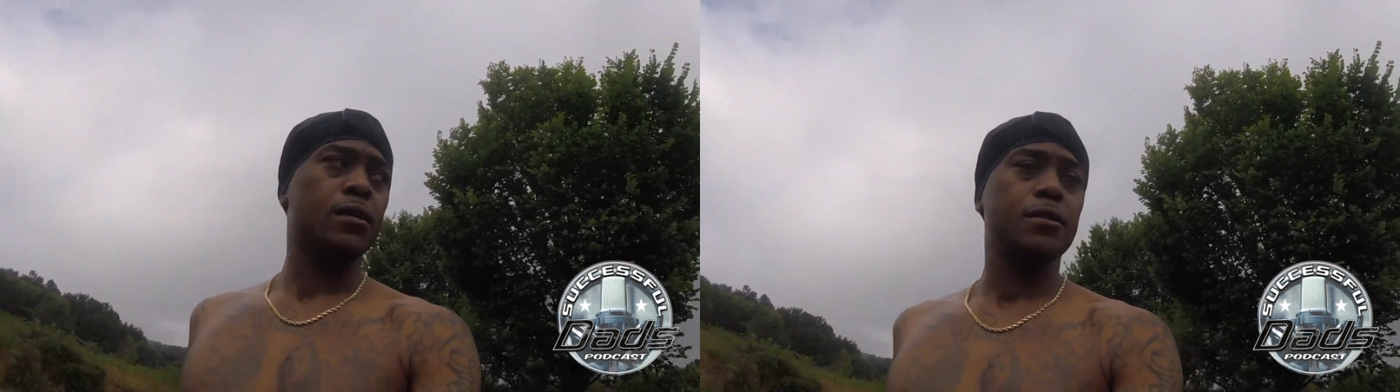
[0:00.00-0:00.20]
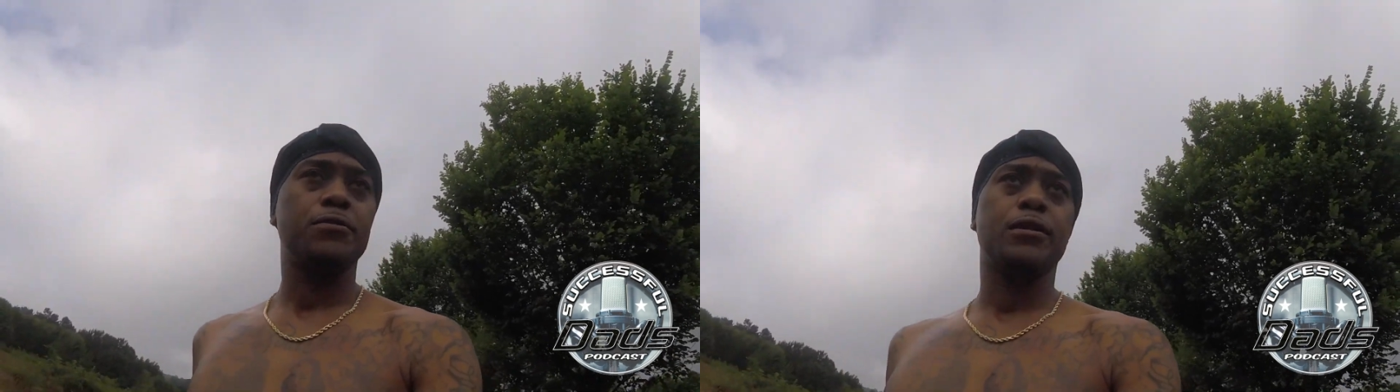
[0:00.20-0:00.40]

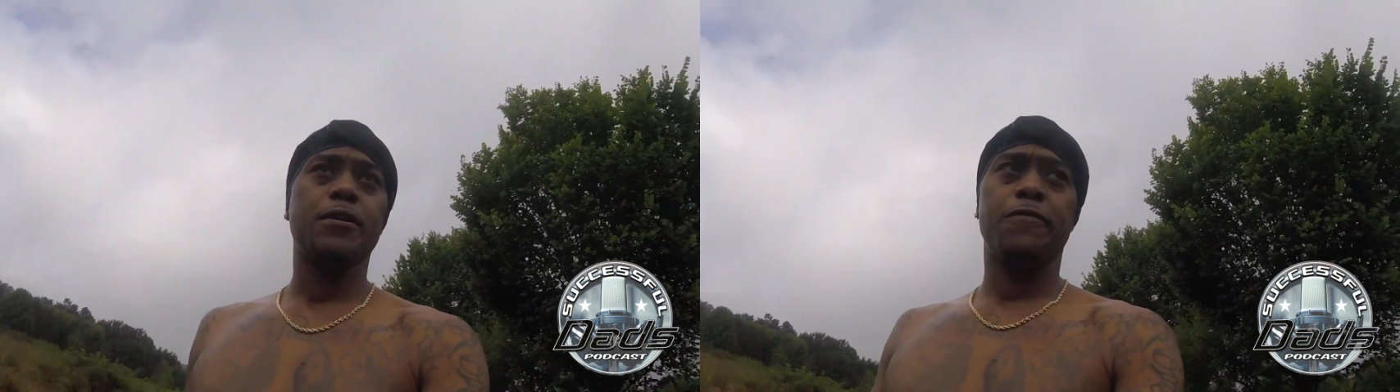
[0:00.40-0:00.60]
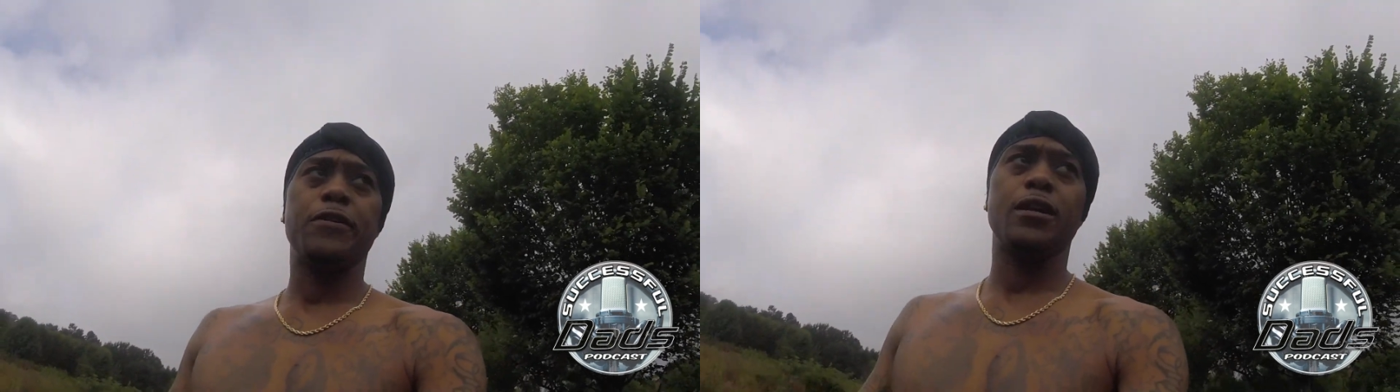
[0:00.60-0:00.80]
Do you
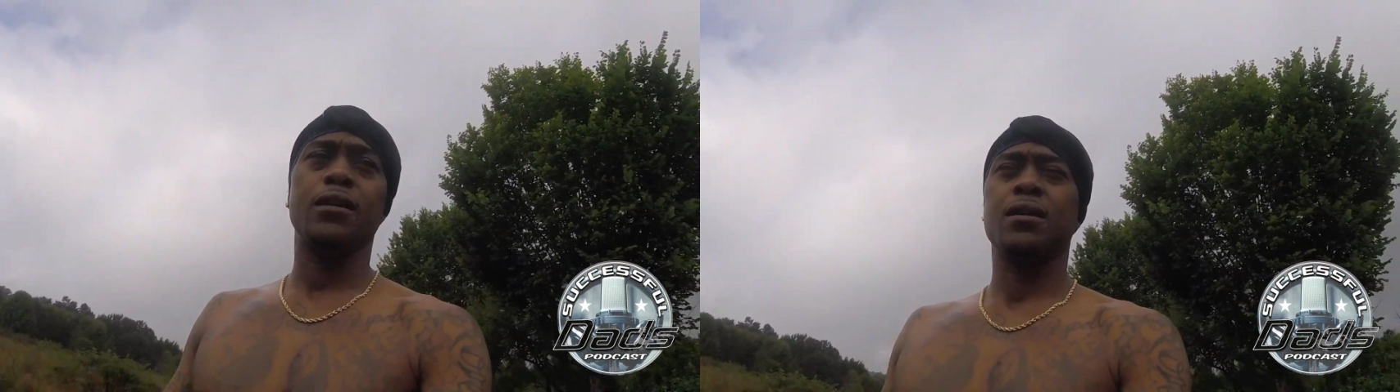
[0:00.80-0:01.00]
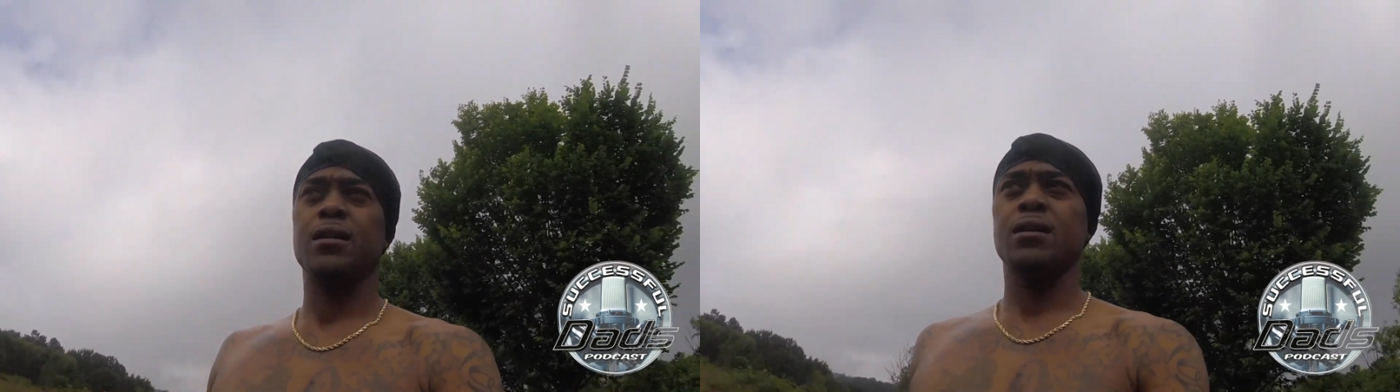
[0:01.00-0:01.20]
get fit?
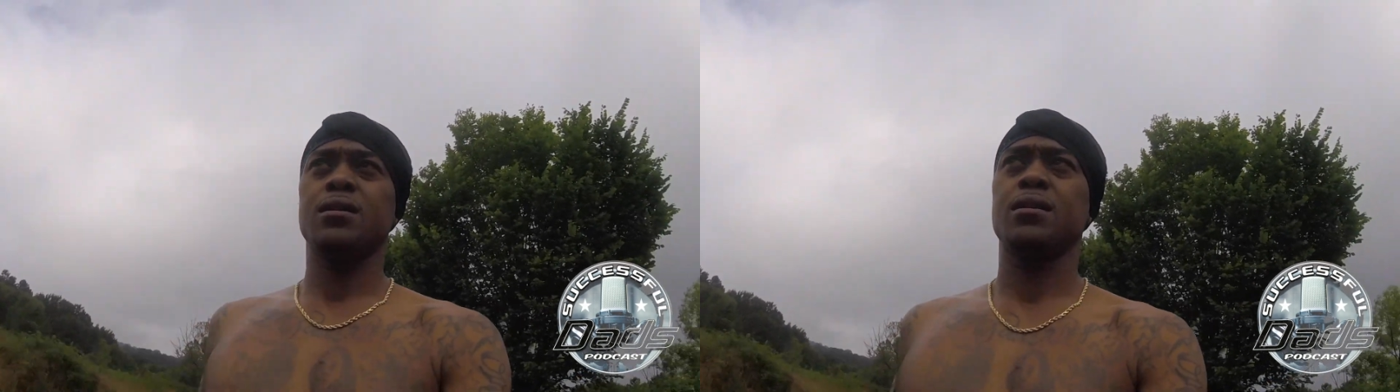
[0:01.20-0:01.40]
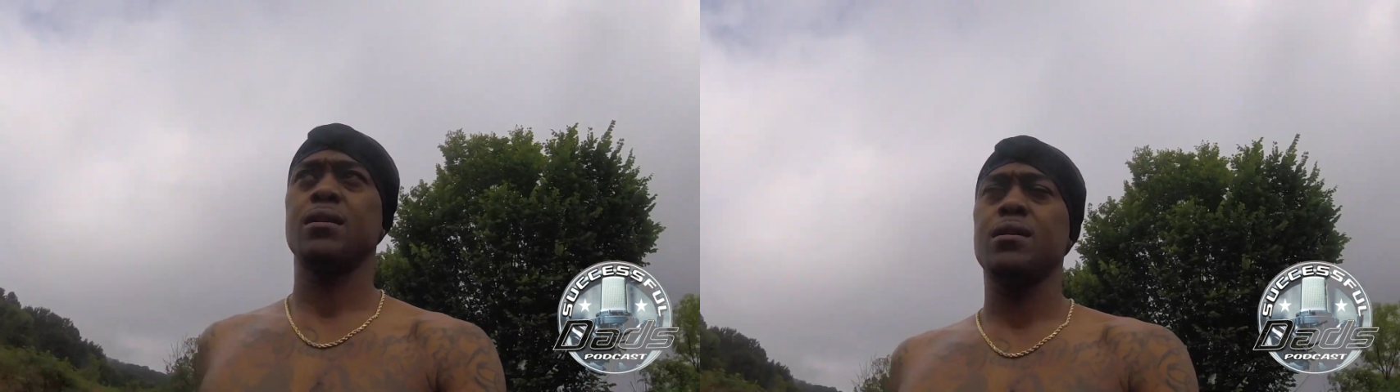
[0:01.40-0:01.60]

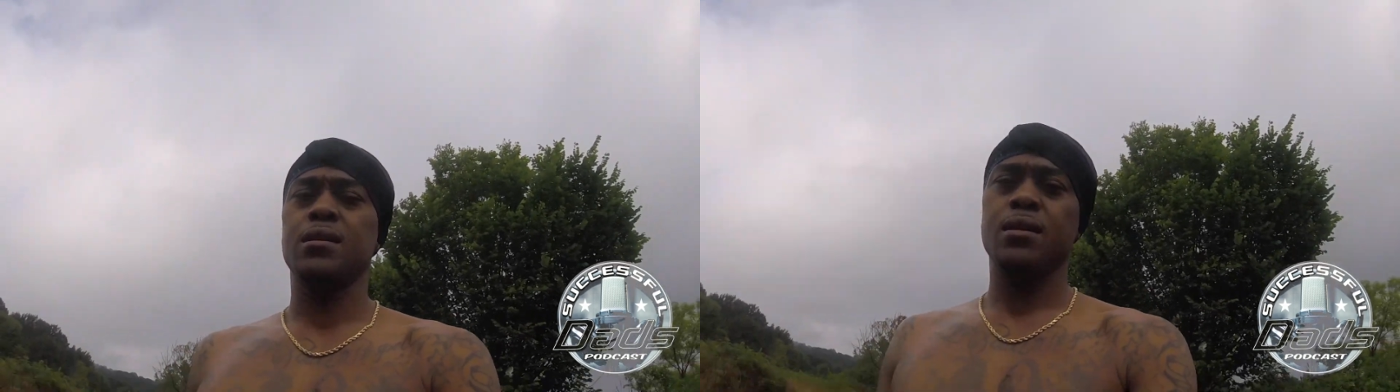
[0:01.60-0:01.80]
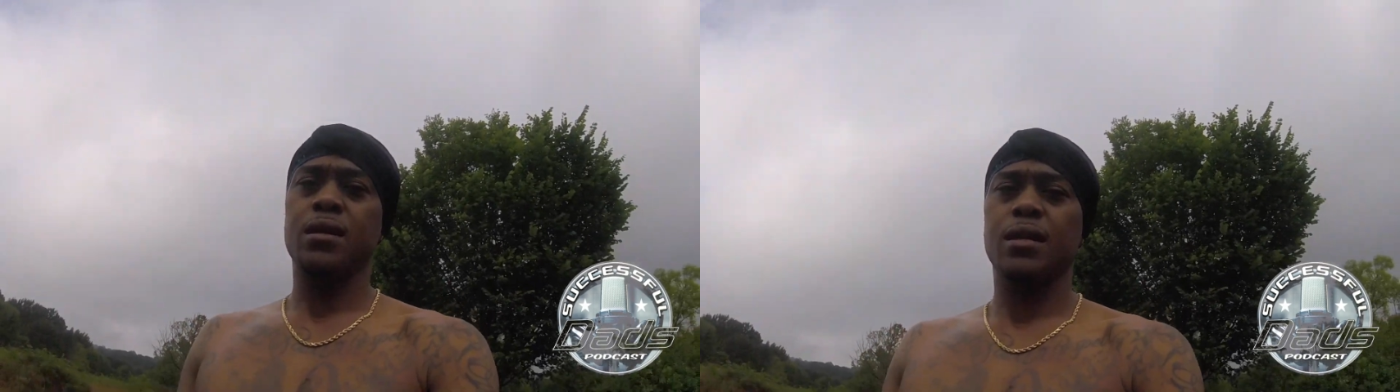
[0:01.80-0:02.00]

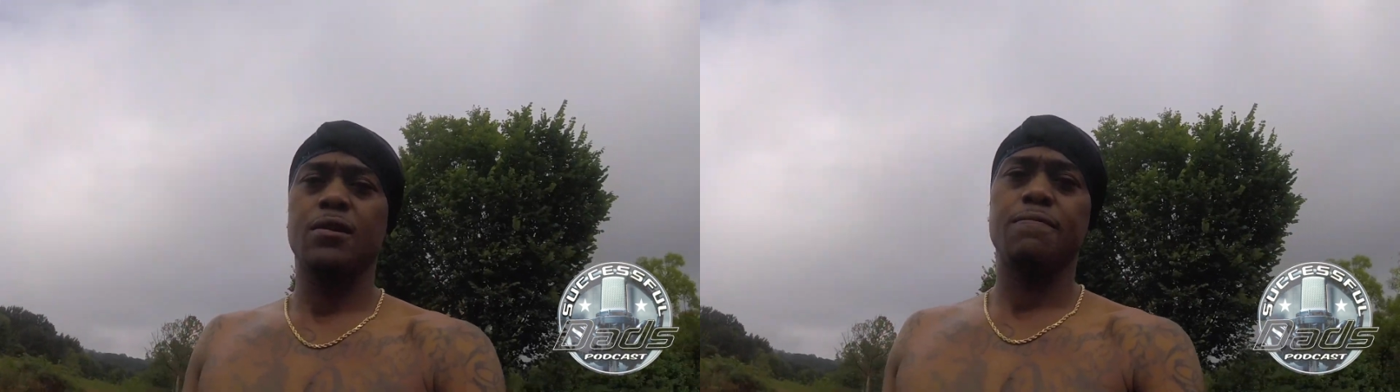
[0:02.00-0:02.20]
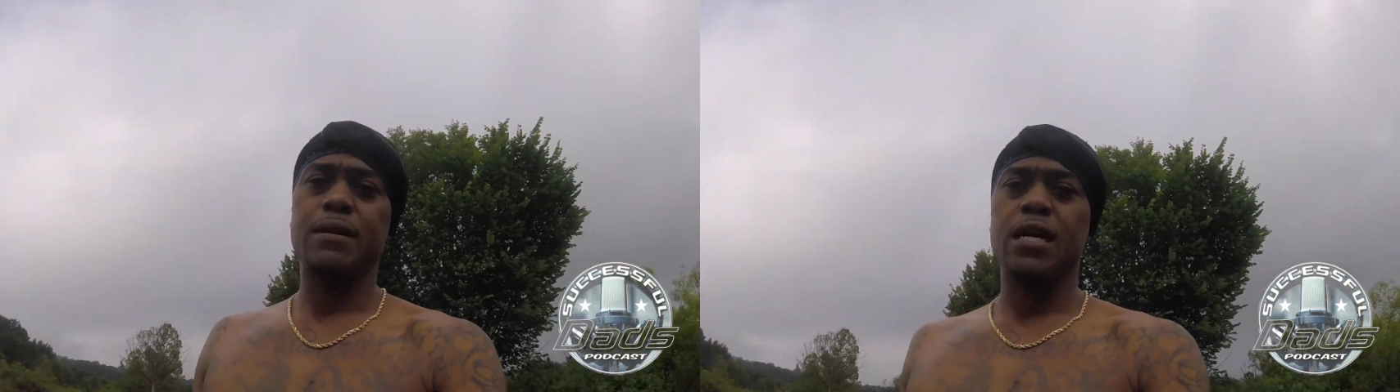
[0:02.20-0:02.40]

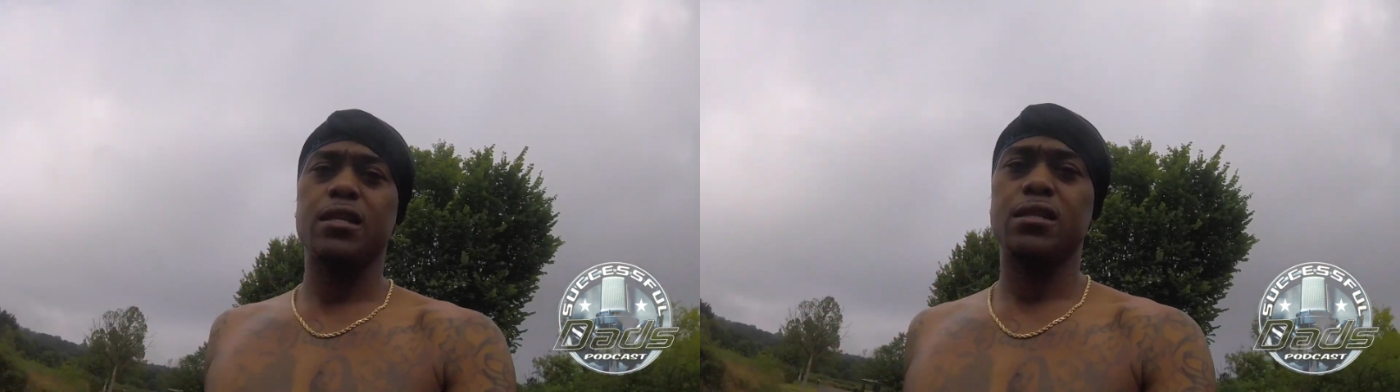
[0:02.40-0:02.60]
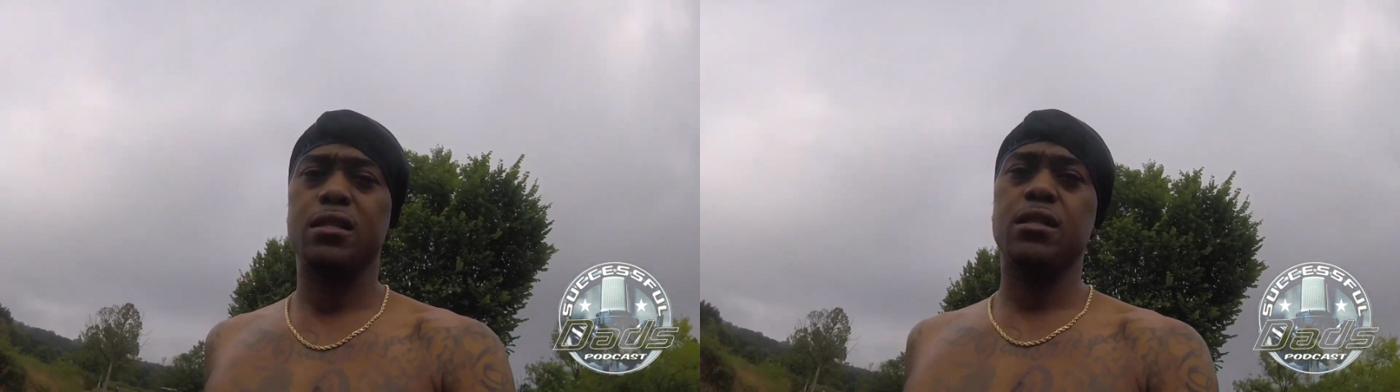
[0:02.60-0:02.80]
Now the
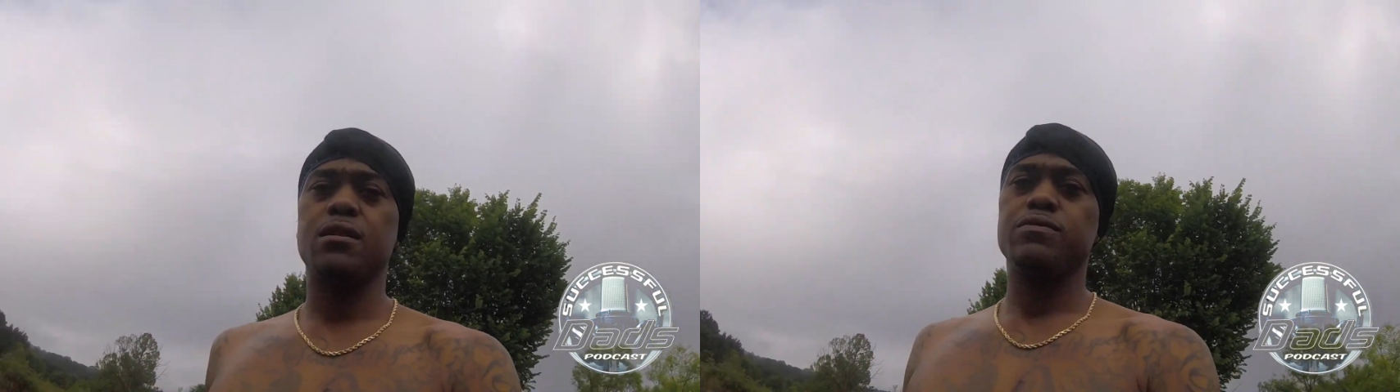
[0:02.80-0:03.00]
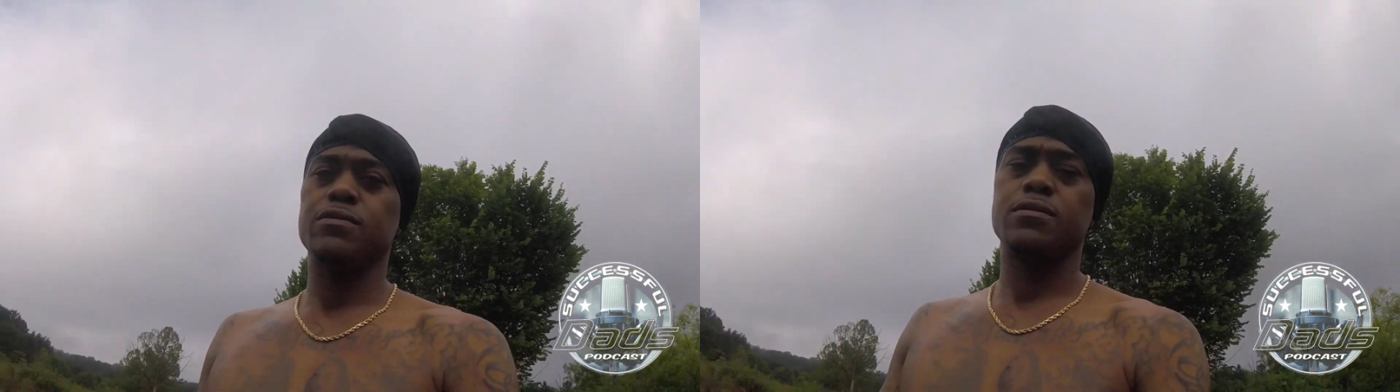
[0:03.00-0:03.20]
body is the
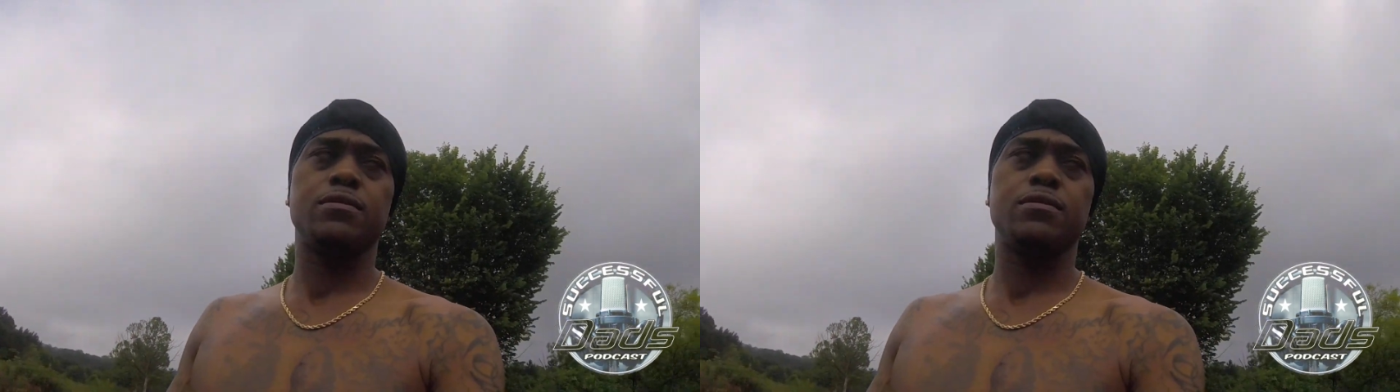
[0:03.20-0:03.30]
temple.